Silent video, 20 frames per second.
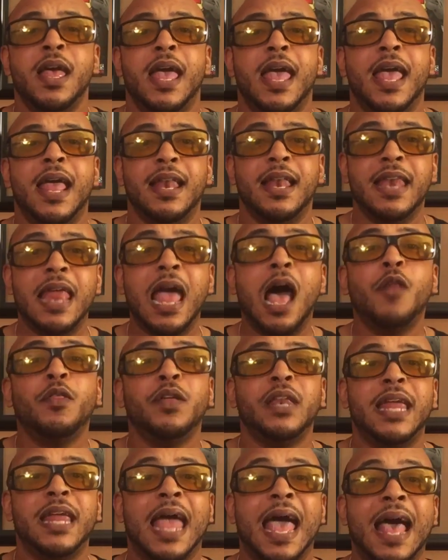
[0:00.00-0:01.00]
and now that
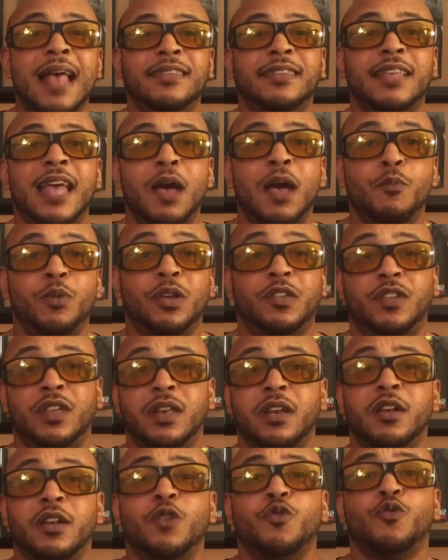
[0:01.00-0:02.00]
he has that, we've seen
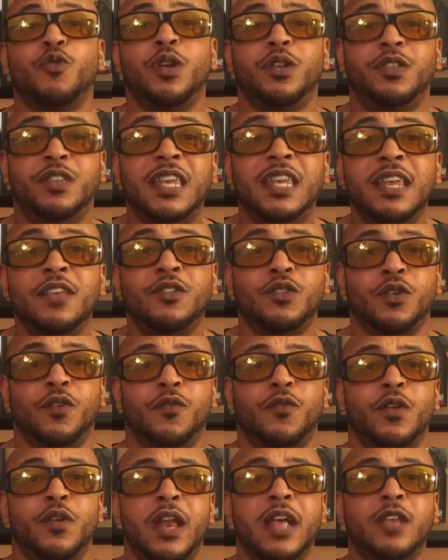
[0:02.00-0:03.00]
in a tre- teaser
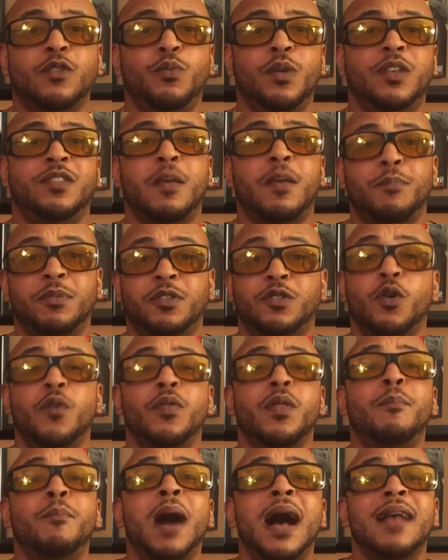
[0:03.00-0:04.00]
for next week's episode
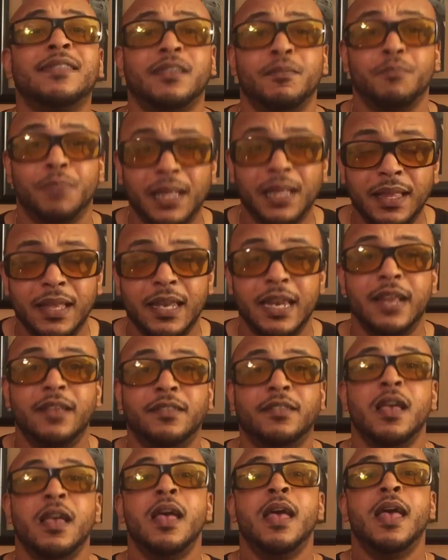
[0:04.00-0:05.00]
the possibilities